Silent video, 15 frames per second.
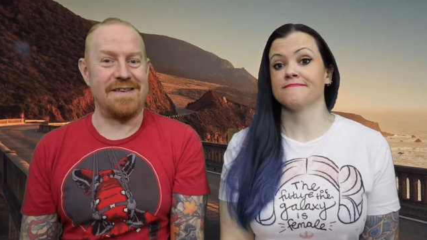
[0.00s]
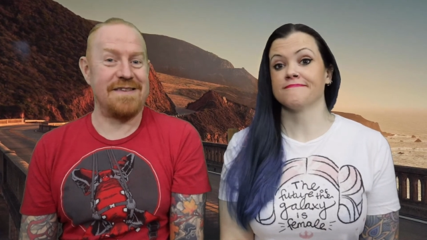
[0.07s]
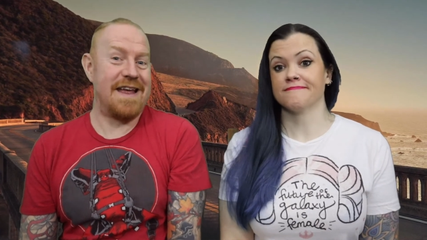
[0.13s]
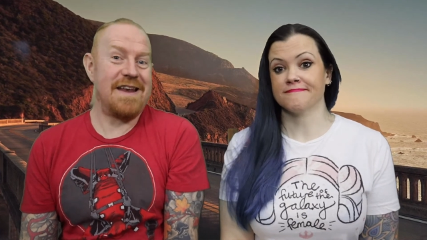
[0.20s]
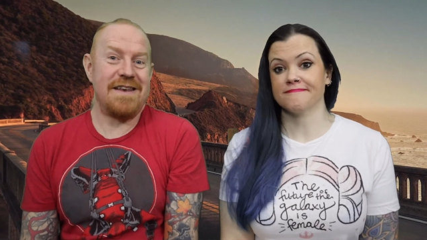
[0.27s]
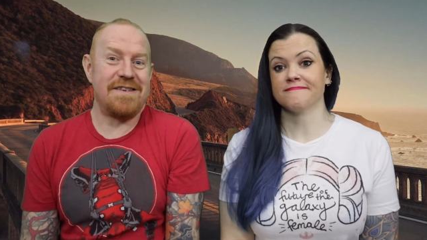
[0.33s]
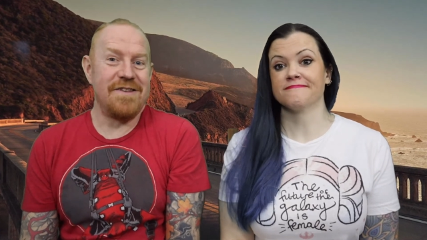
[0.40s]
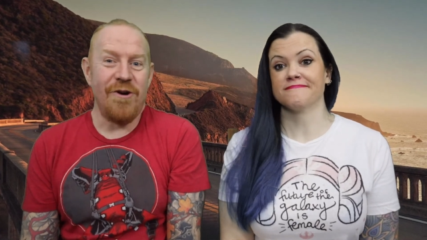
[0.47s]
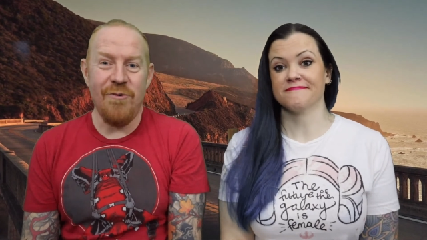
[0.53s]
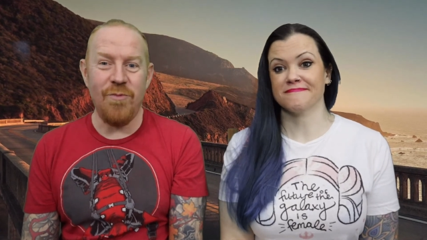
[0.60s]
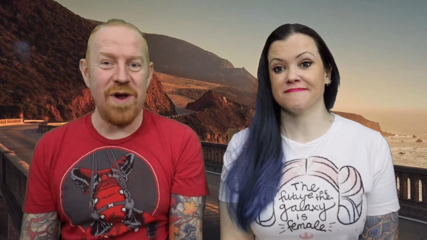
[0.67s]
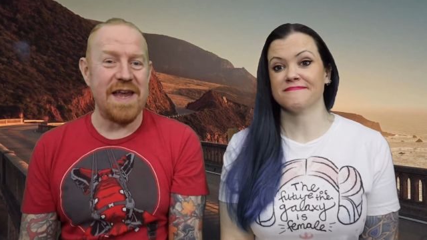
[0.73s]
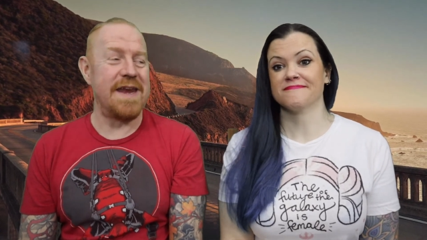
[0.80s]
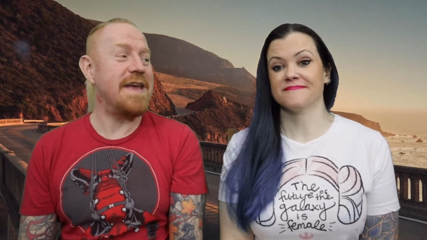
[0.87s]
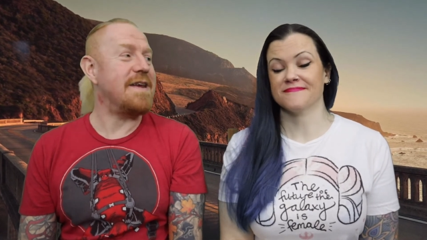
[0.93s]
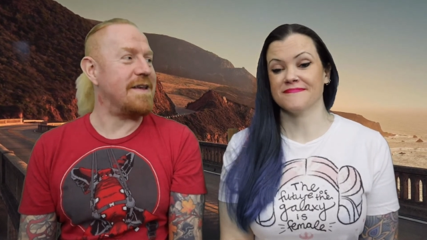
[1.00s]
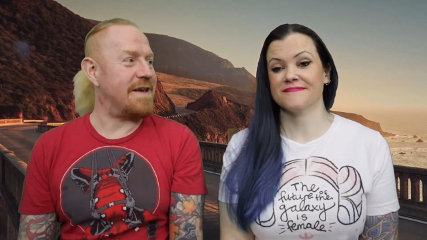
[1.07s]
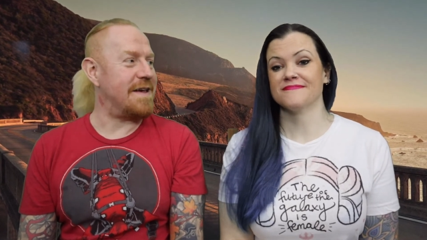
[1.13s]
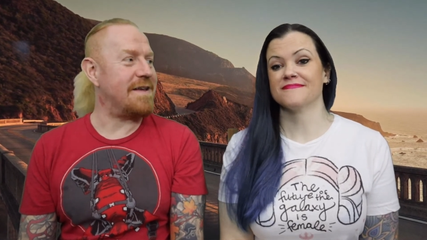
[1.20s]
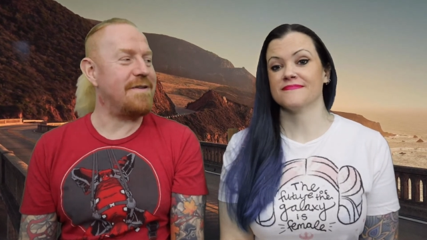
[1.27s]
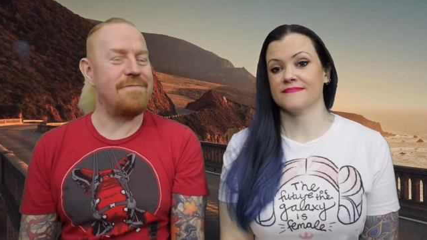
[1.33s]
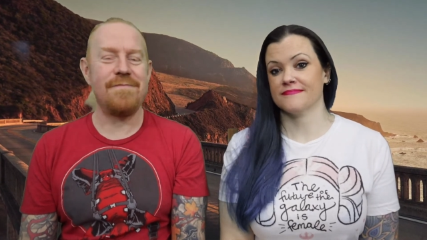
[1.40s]
Speaker 1: and don't we need
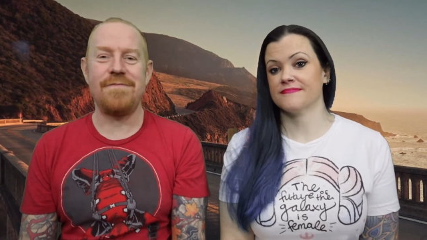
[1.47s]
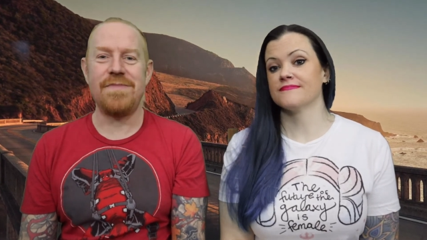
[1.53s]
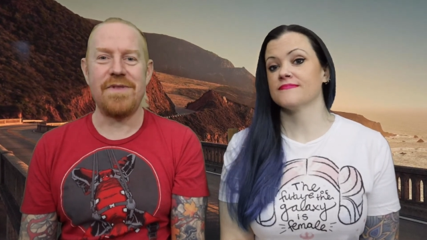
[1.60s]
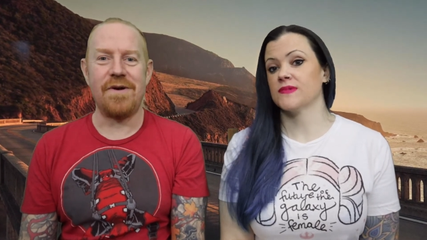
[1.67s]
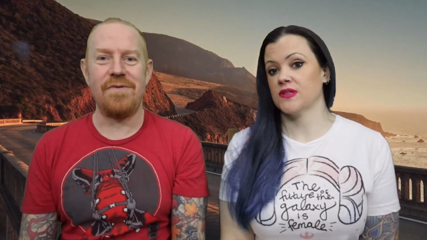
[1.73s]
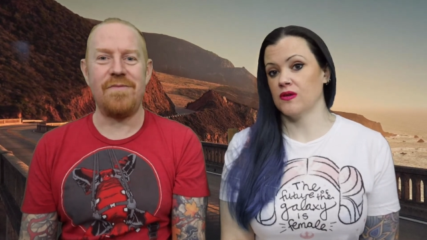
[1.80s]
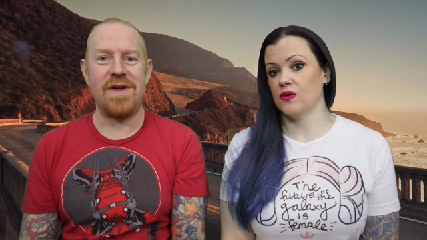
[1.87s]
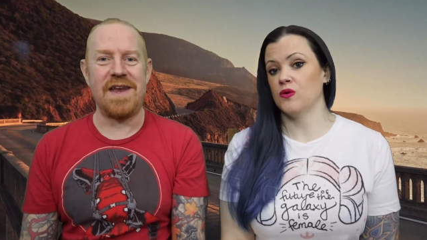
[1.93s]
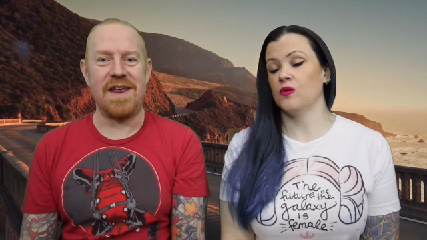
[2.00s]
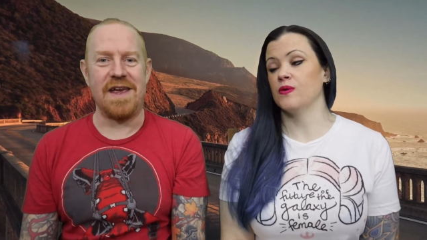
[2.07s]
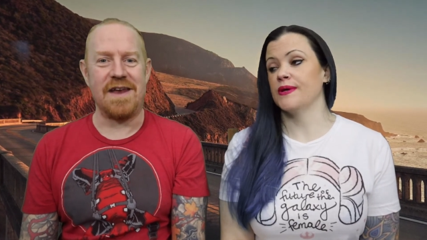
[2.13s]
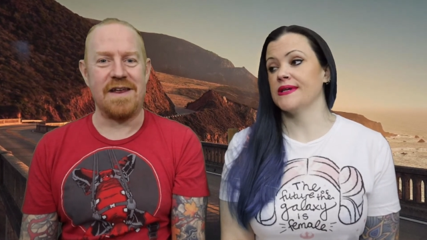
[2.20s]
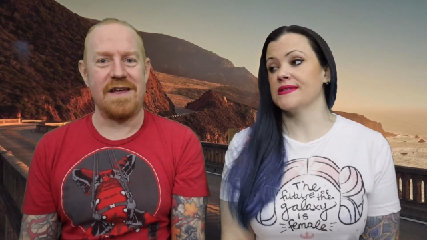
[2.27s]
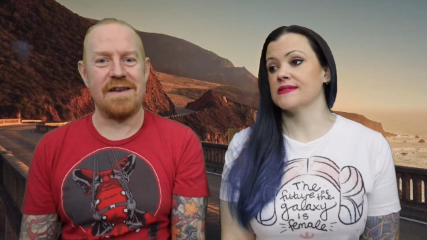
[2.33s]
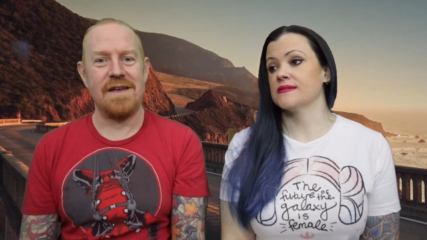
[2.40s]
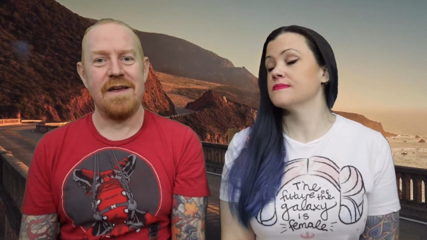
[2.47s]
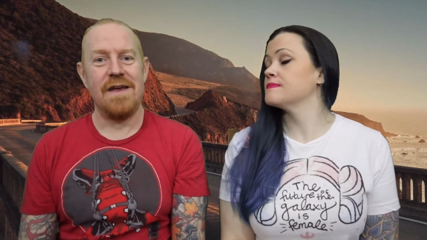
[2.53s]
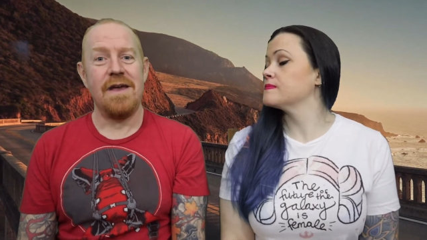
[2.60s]
it? Don't we Always. need it?